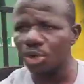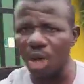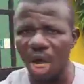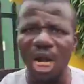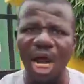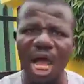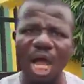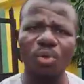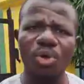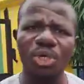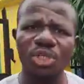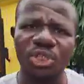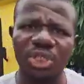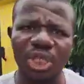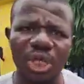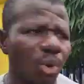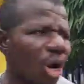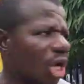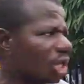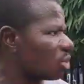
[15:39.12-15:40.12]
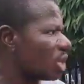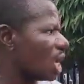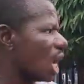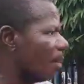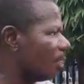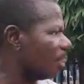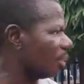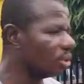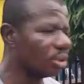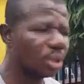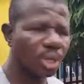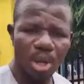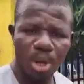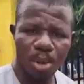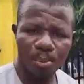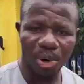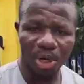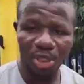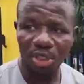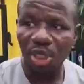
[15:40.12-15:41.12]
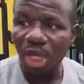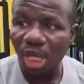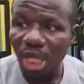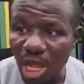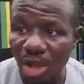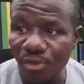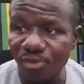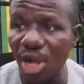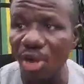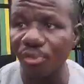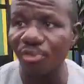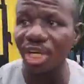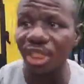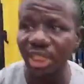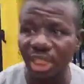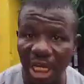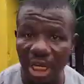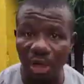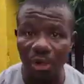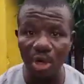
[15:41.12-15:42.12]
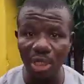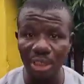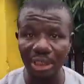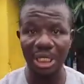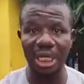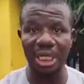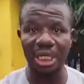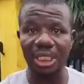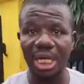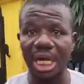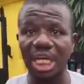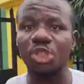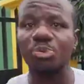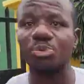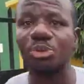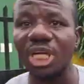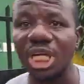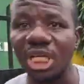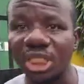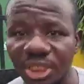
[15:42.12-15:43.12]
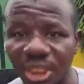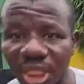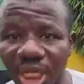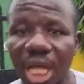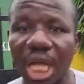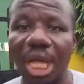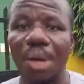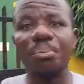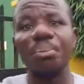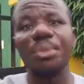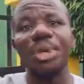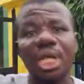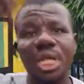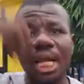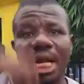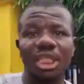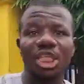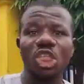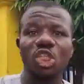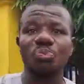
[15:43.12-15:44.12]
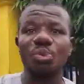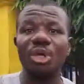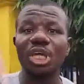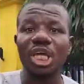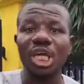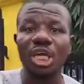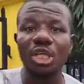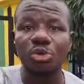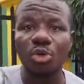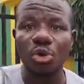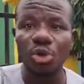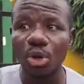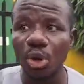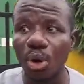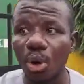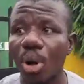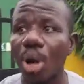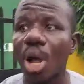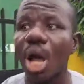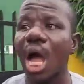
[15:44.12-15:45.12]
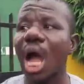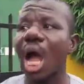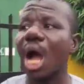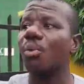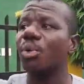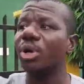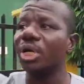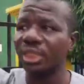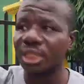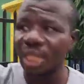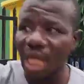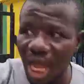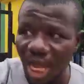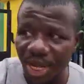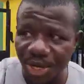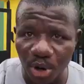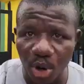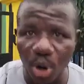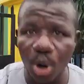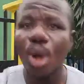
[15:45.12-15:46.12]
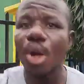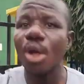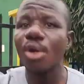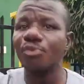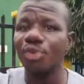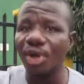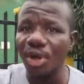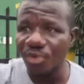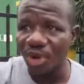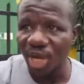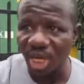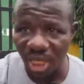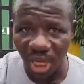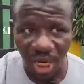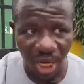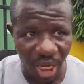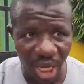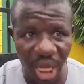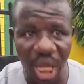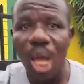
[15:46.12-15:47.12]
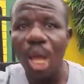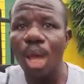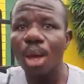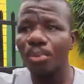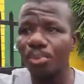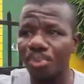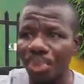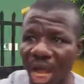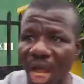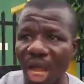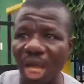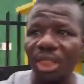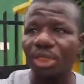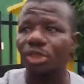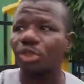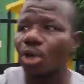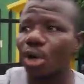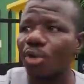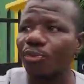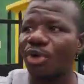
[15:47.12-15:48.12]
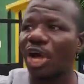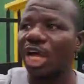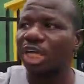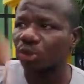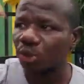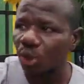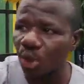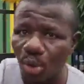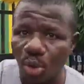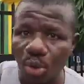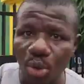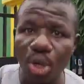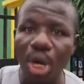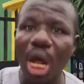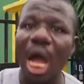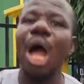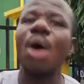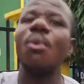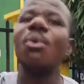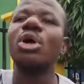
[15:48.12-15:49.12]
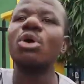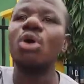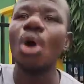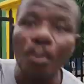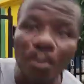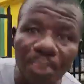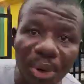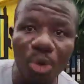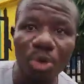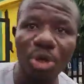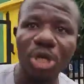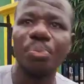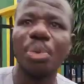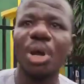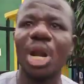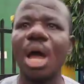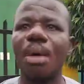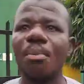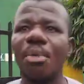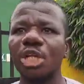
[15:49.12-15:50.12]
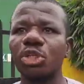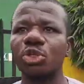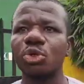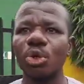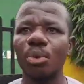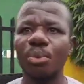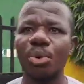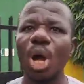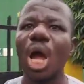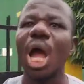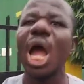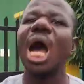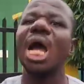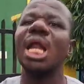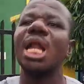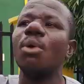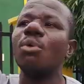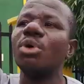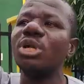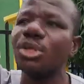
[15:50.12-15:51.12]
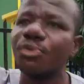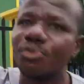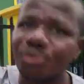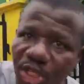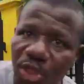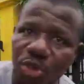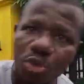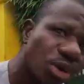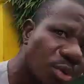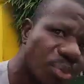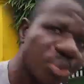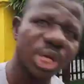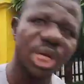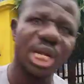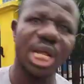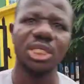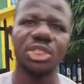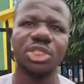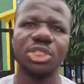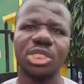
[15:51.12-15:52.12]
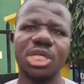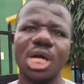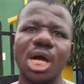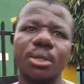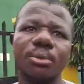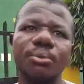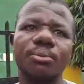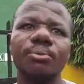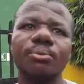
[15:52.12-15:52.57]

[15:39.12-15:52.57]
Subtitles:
you and I will see what will happen. But if everything goes in transparency, me that is speaking to you, I will tell you vividly, so far so good. I will compete with Bola Ahmed Tinubu and I will defeat Tinubu in Nigeria.